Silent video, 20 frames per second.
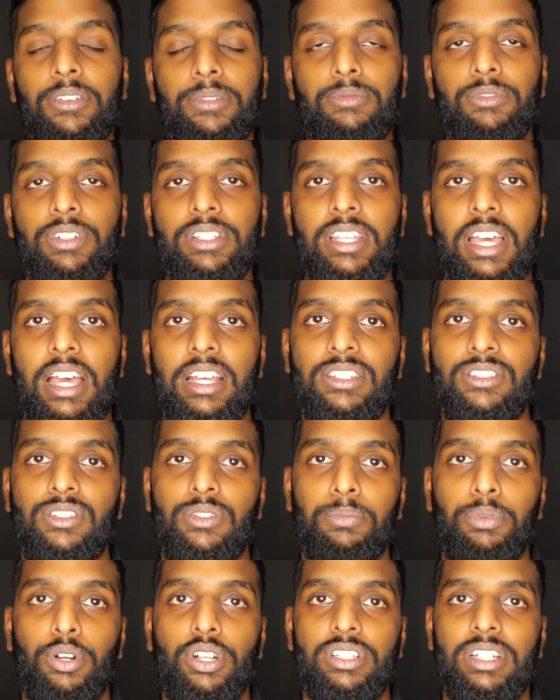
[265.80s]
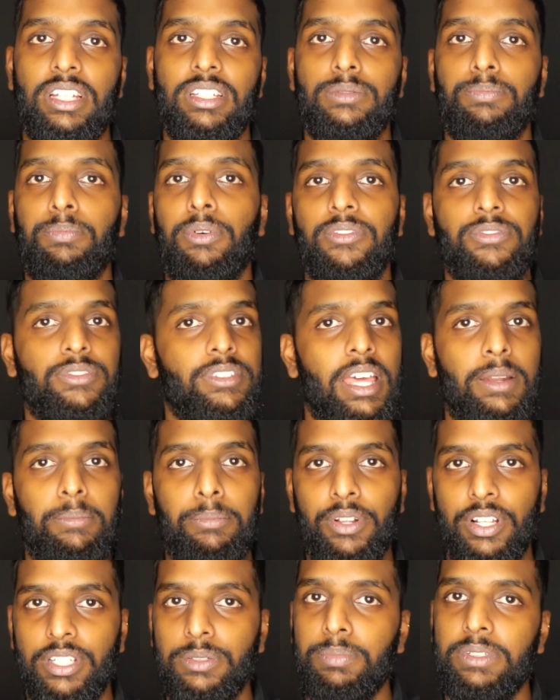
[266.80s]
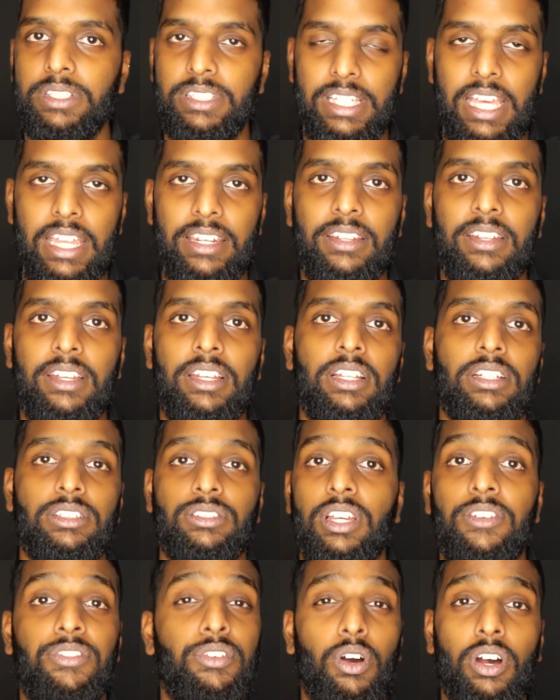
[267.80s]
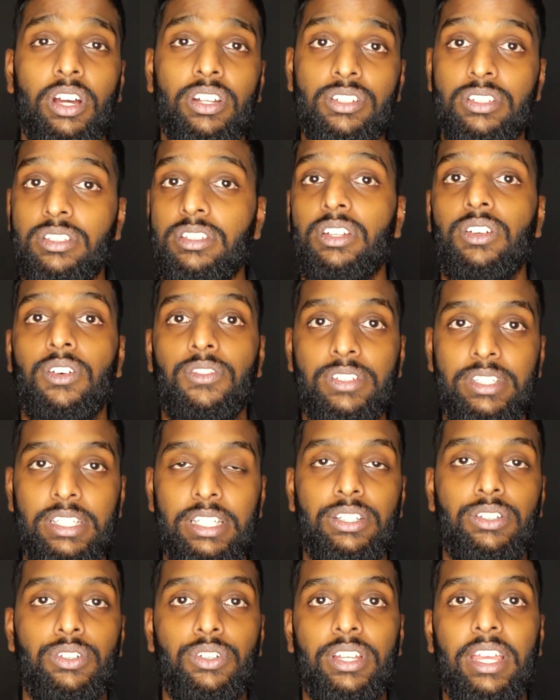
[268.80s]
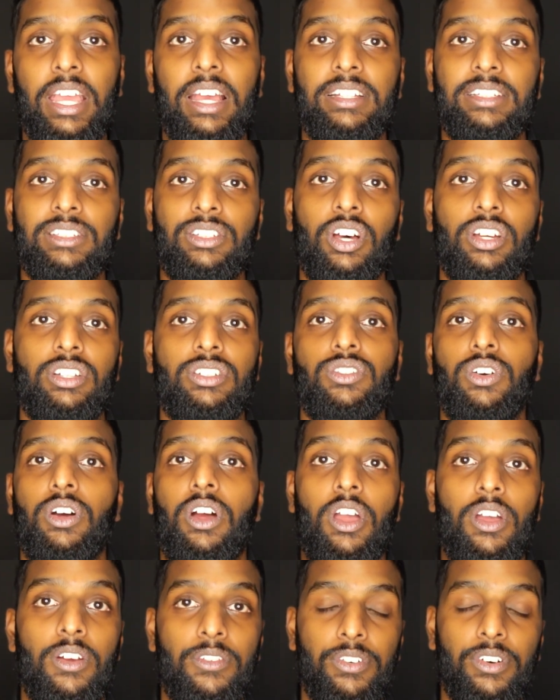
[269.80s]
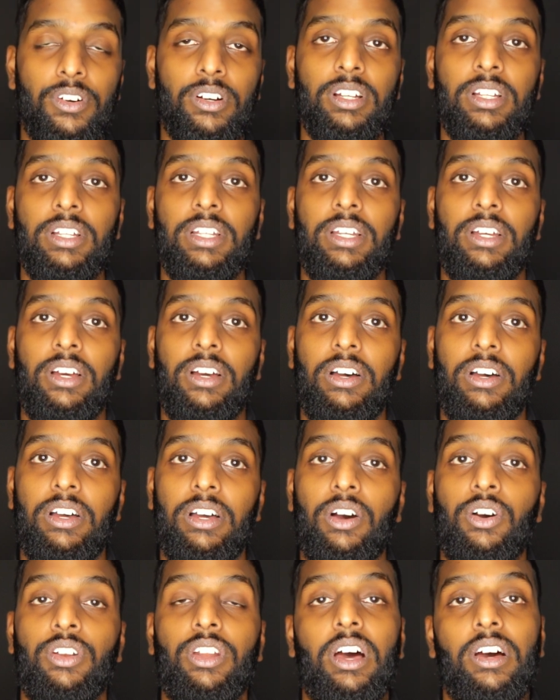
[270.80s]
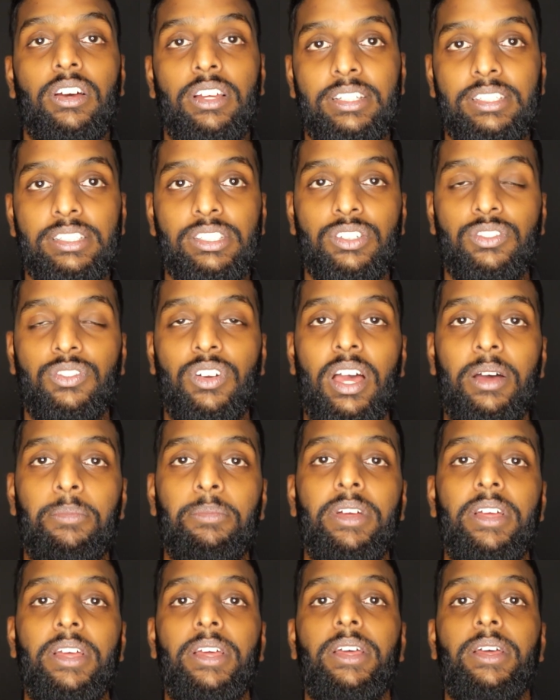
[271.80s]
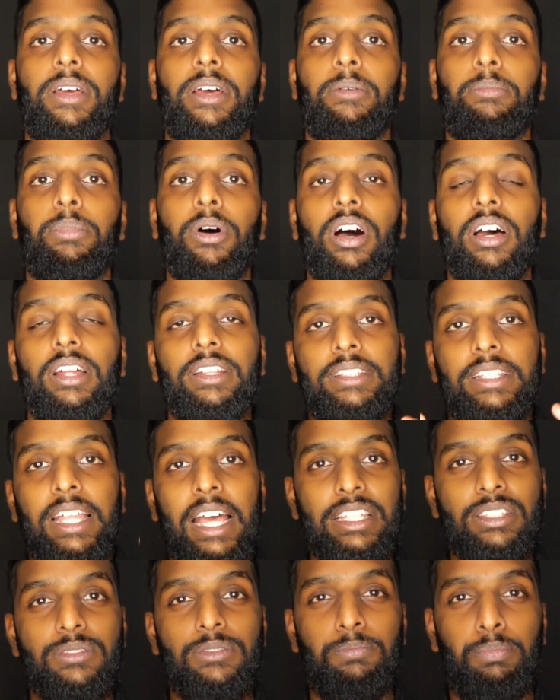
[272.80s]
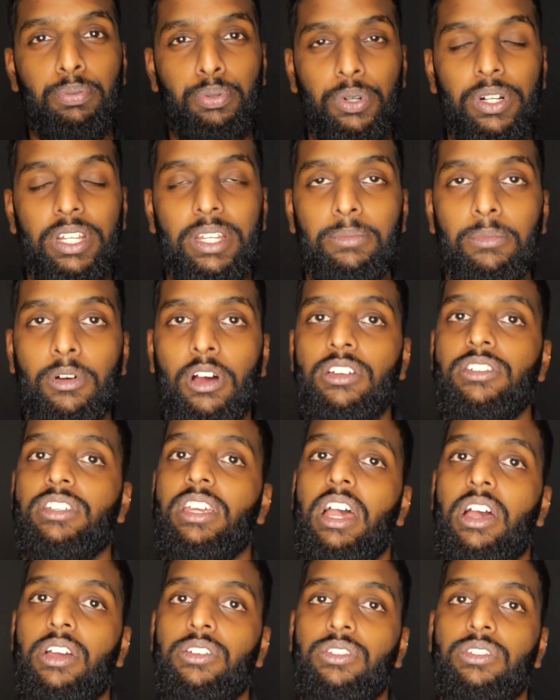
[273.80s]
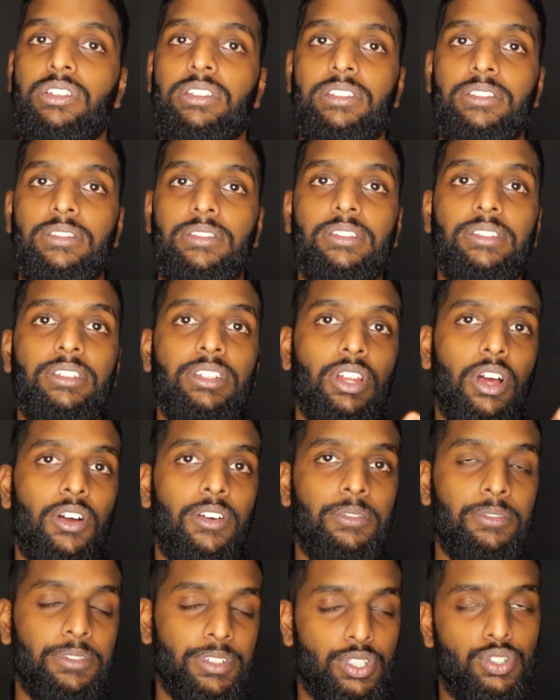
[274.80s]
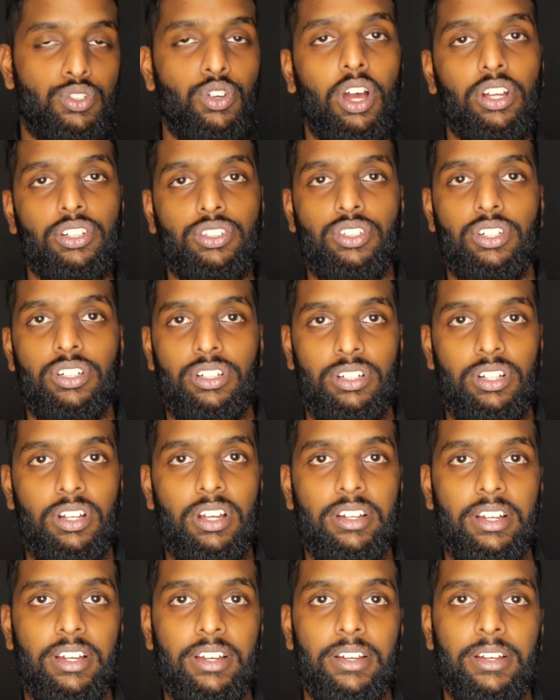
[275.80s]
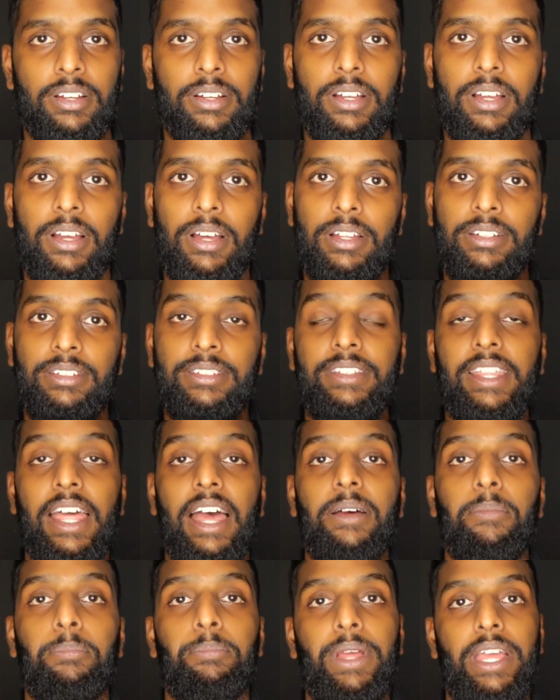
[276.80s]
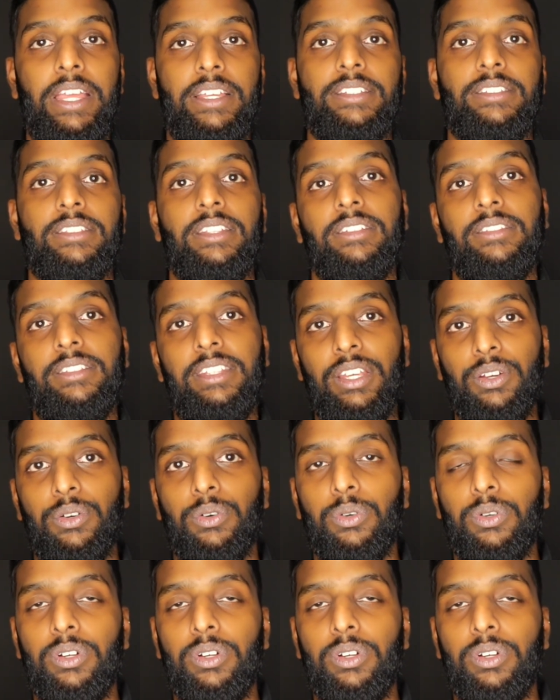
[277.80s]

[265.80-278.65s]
returns on projects of 10+%. So if you are interested, obviously do get in touch over on our Instagram. But that's pretty much how you structure a debt-based deal.